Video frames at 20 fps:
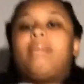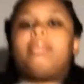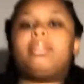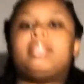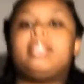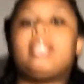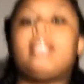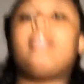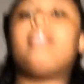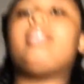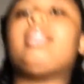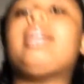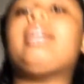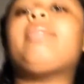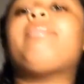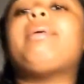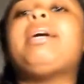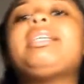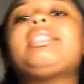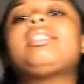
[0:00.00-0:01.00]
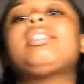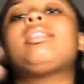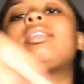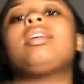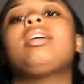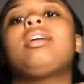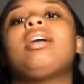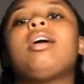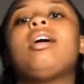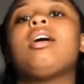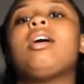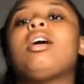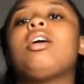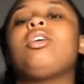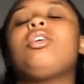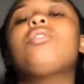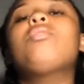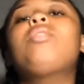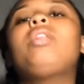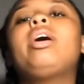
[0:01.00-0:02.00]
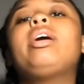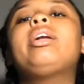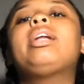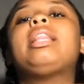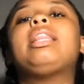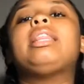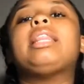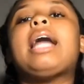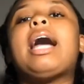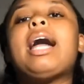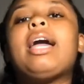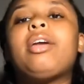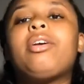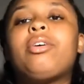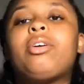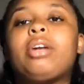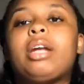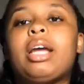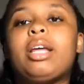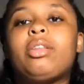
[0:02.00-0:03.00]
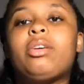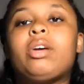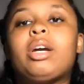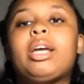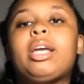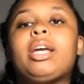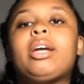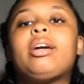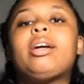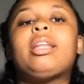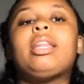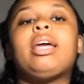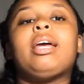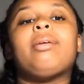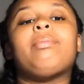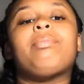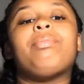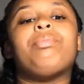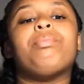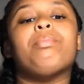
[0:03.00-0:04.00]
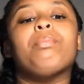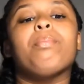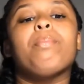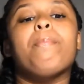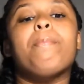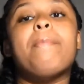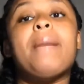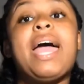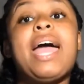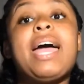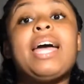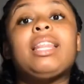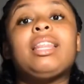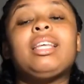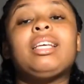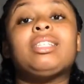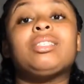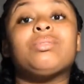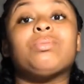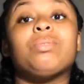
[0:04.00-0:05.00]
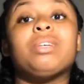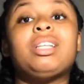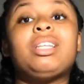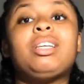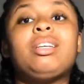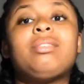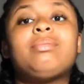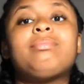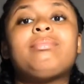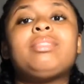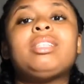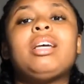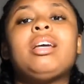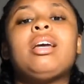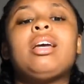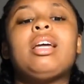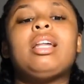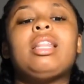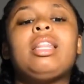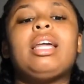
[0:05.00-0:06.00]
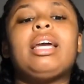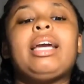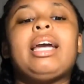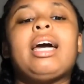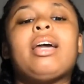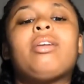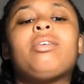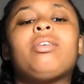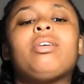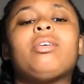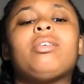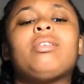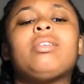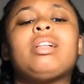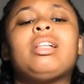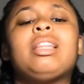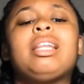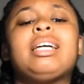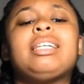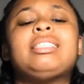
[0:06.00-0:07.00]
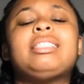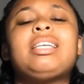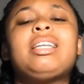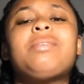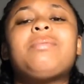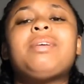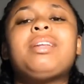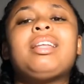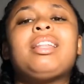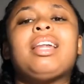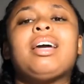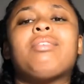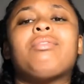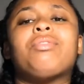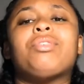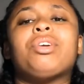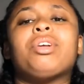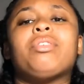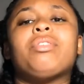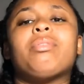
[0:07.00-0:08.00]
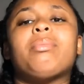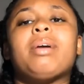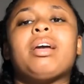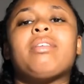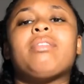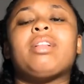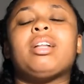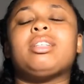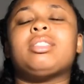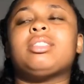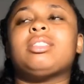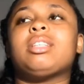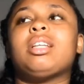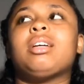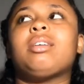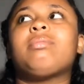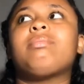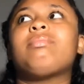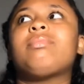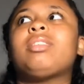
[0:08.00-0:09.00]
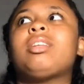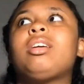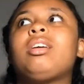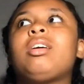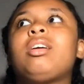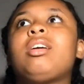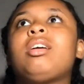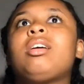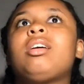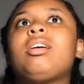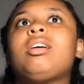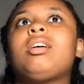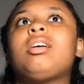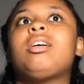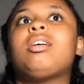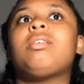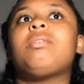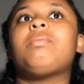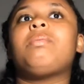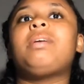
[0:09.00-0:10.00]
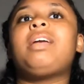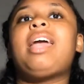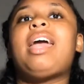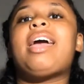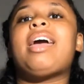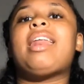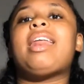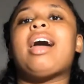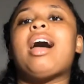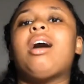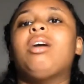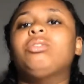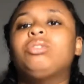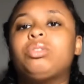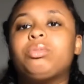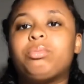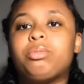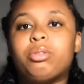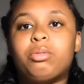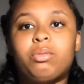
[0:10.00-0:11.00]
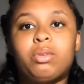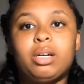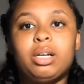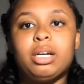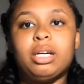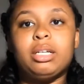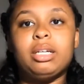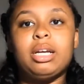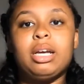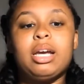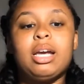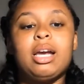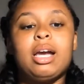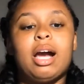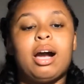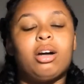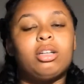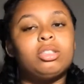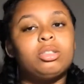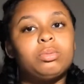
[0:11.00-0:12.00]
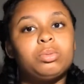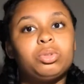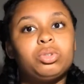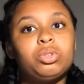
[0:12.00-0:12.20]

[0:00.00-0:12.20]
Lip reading: would say, like, basically, you learn a lot your ninth grade year. And, like, math is really, like, I don't know. Like, City, we did, like, 4 different math classes. Like, we had Algebra 1, Algebra